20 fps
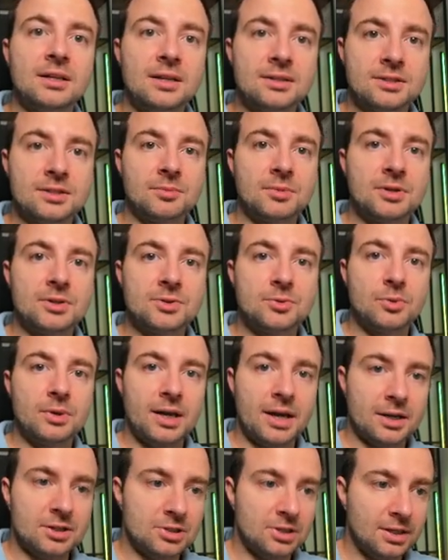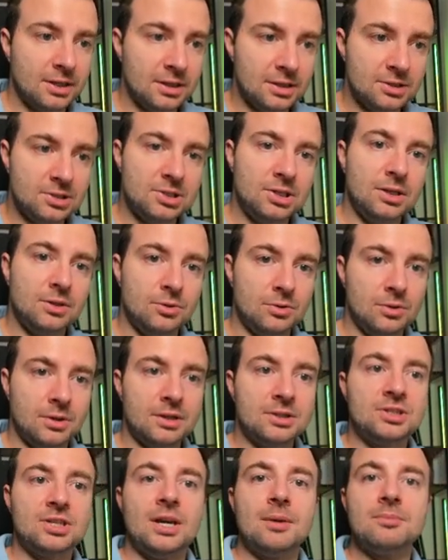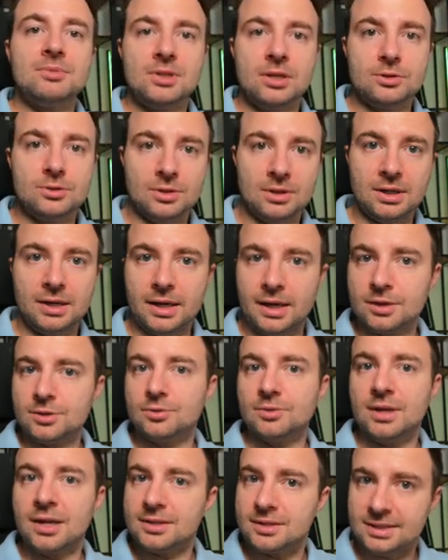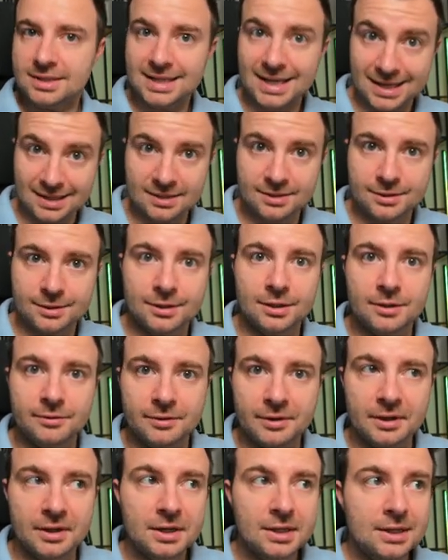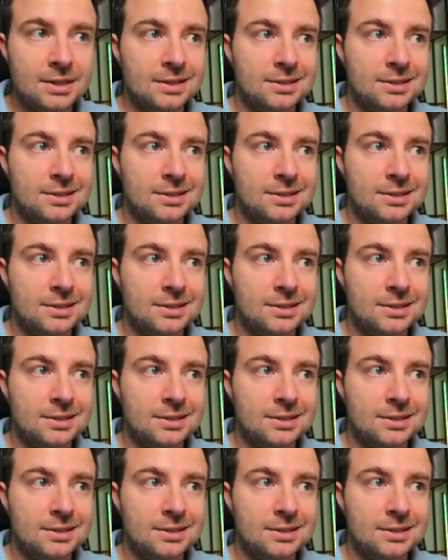customers would actually continue attempting to connect to that dead server.